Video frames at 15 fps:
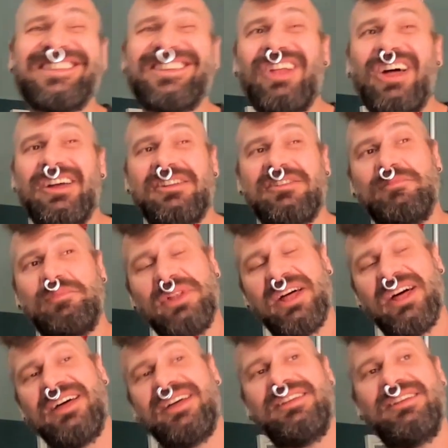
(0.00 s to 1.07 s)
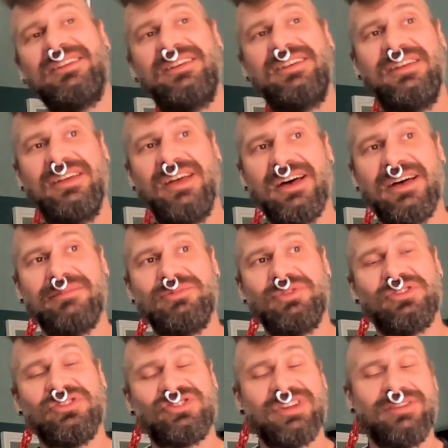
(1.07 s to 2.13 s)
a lot of blood.
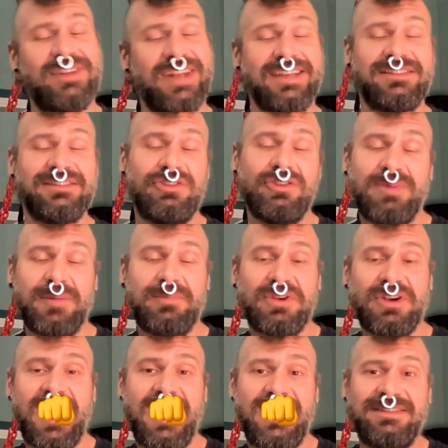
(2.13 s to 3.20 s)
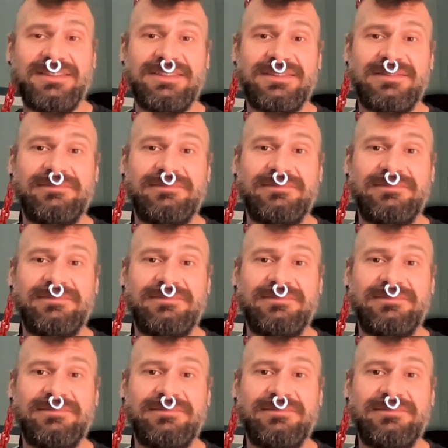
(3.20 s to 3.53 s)
You can shove an ice cube up your ass